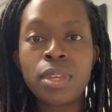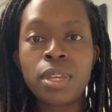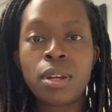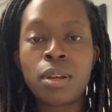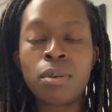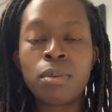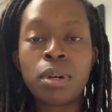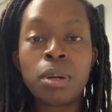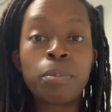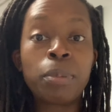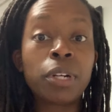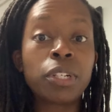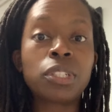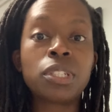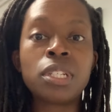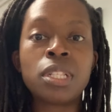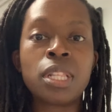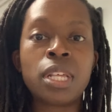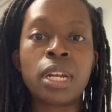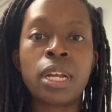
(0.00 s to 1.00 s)
you know, a
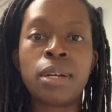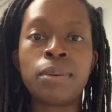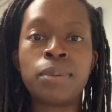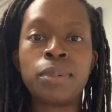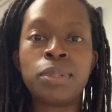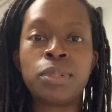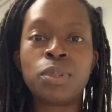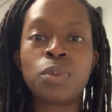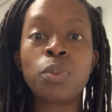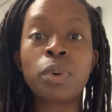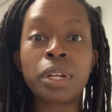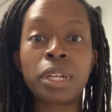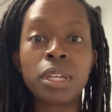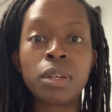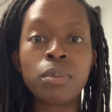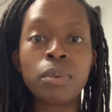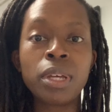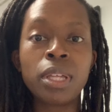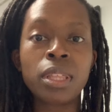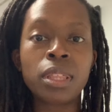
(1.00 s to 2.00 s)
person that I was
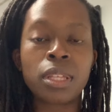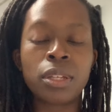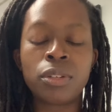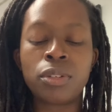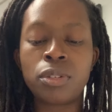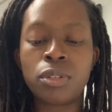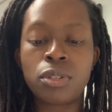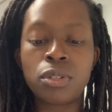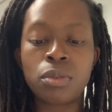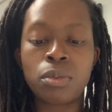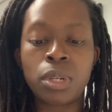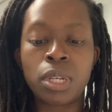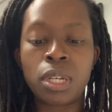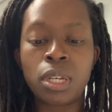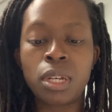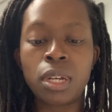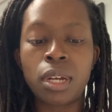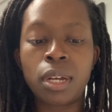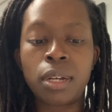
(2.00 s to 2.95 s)
working with and doing,